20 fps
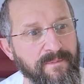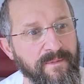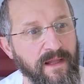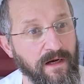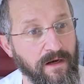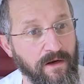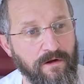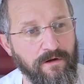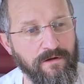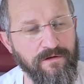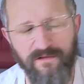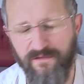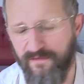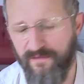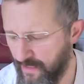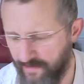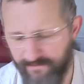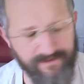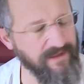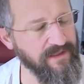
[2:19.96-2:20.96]
a lot.
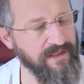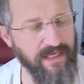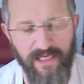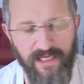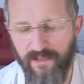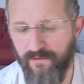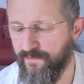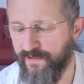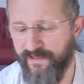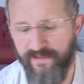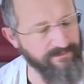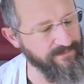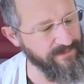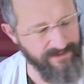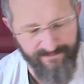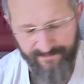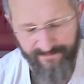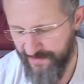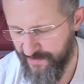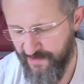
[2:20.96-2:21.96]
Every day we,
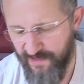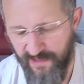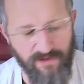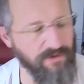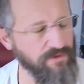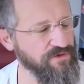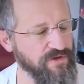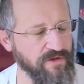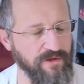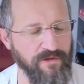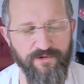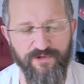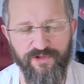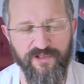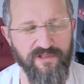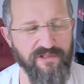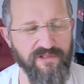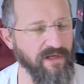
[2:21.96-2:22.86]
we we see new solutions.